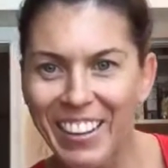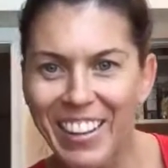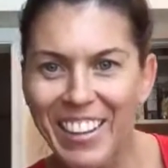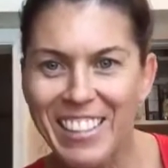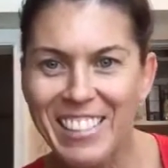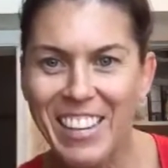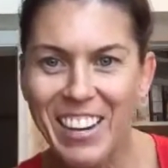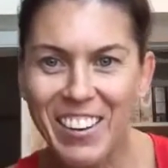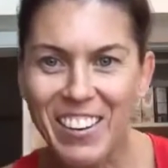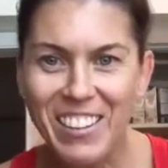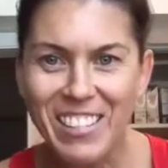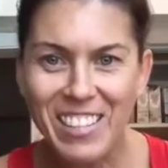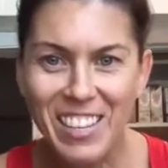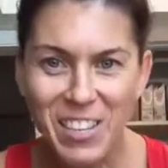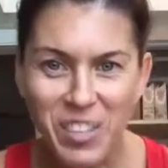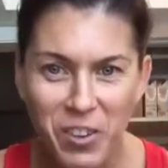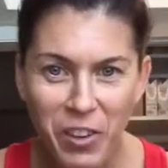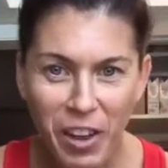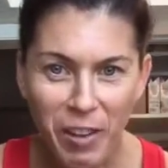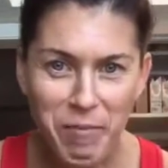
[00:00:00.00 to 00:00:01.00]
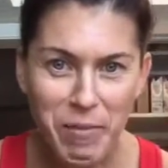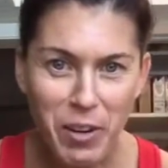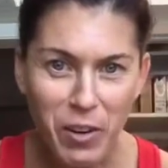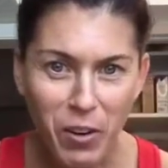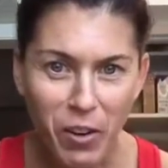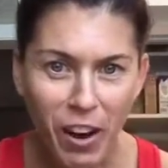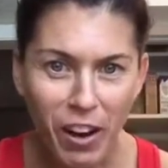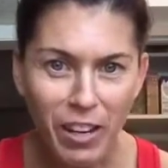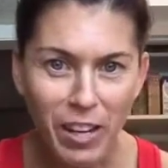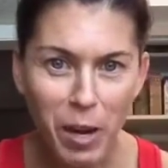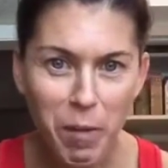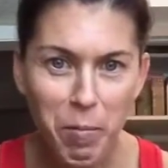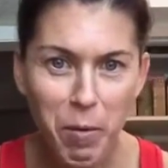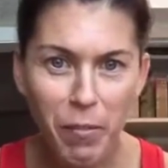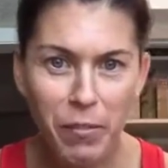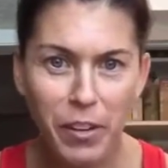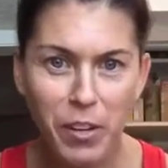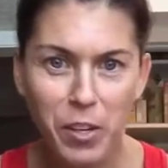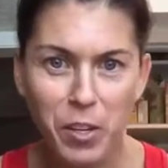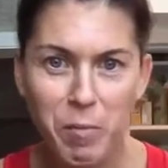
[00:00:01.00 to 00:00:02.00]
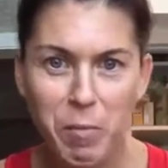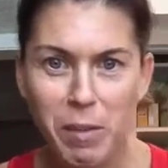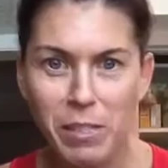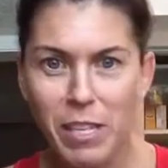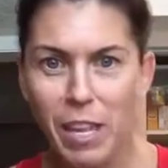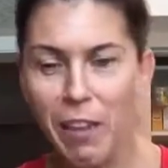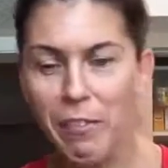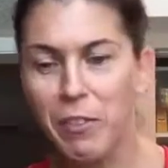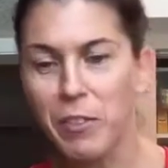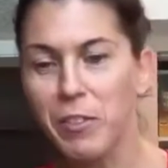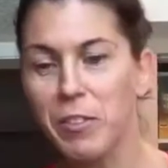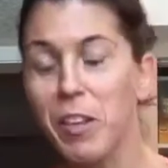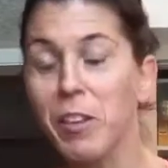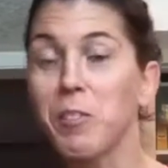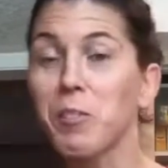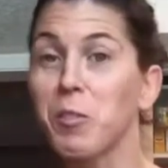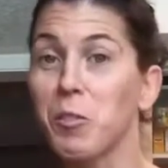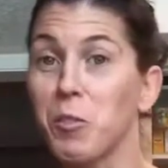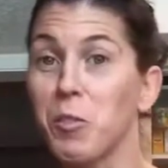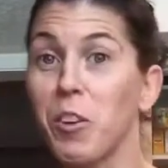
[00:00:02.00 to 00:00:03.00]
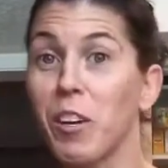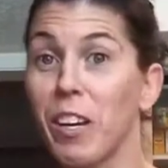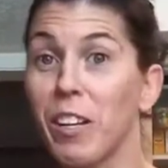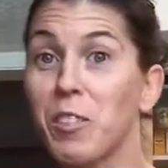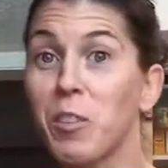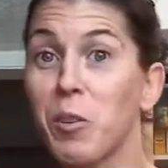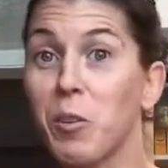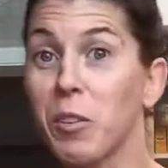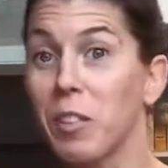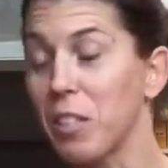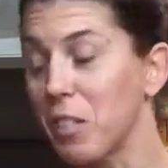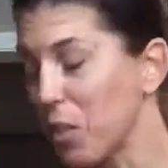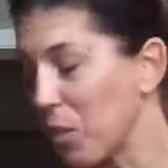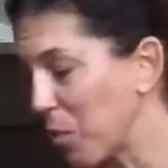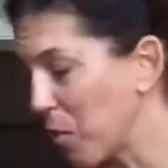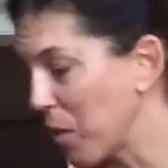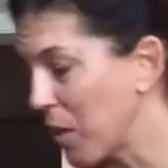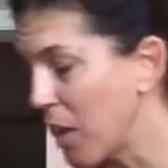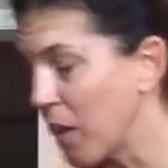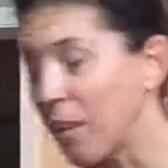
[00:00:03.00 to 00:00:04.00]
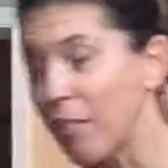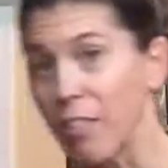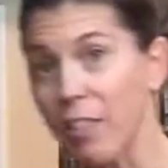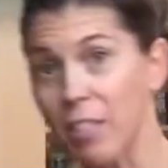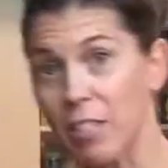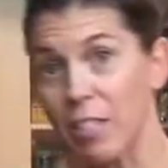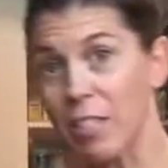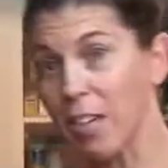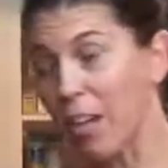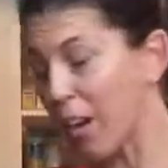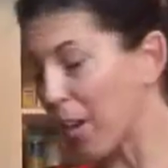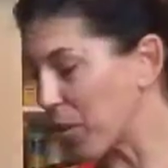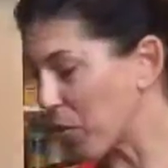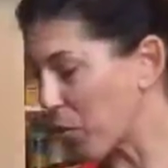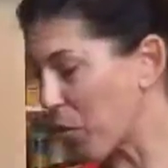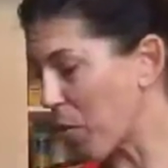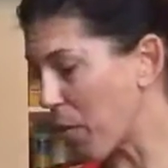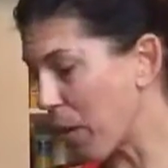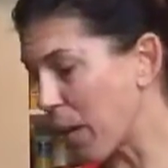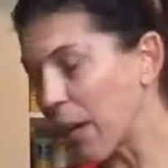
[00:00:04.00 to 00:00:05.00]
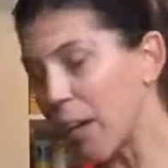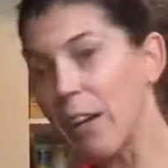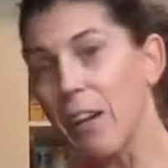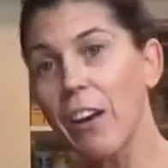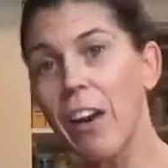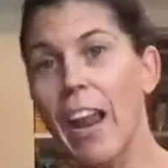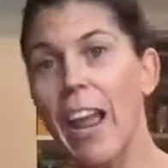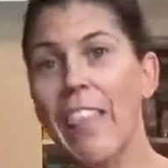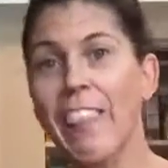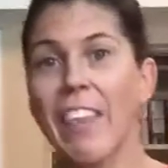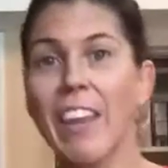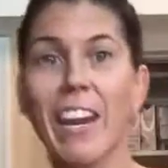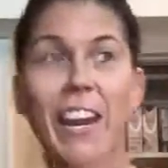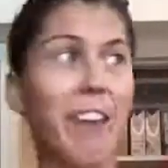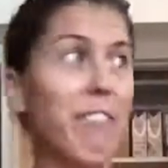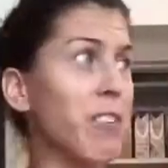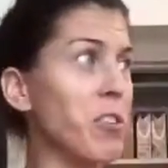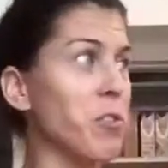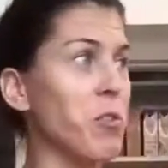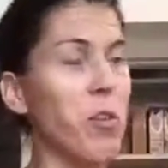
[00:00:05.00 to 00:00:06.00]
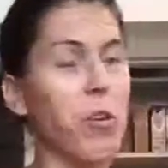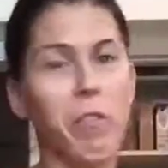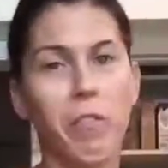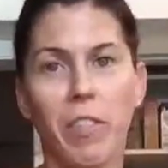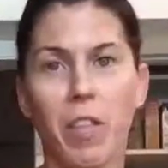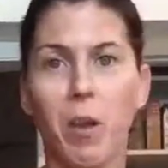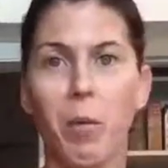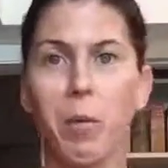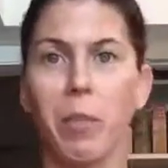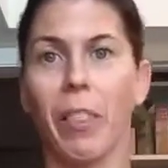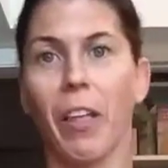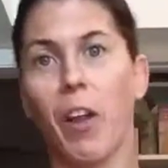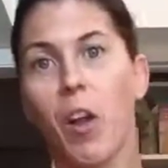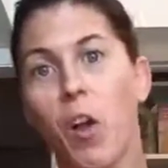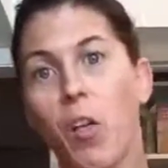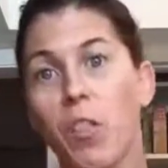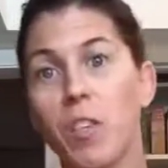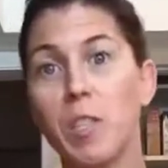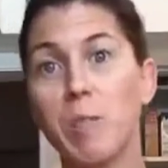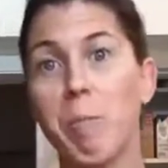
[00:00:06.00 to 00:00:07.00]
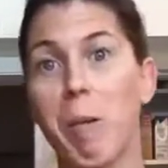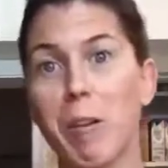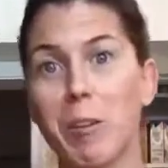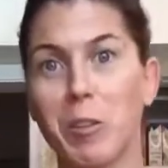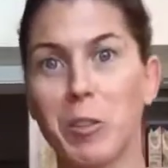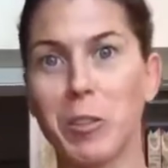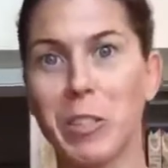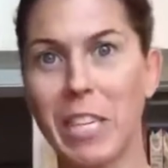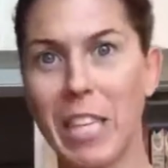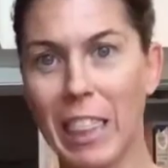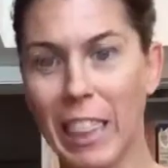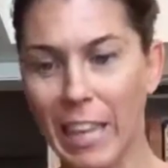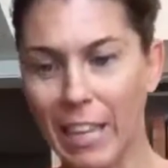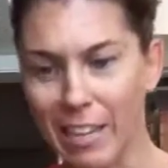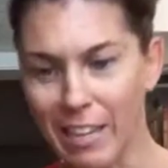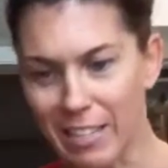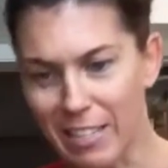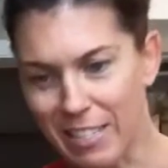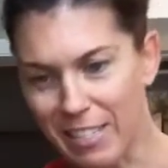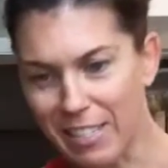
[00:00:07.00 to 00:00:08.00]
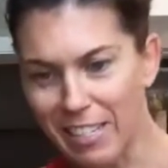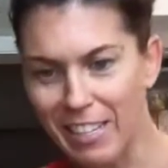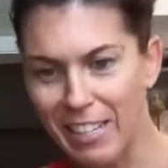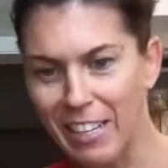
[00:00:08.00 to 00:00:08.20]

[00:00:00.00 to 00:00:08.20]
Tara said, you have me cracking up over here. You must have a utensil drawer. I totally do. This entire drawer right here, and then I have a drawer over there with like all the specialty things.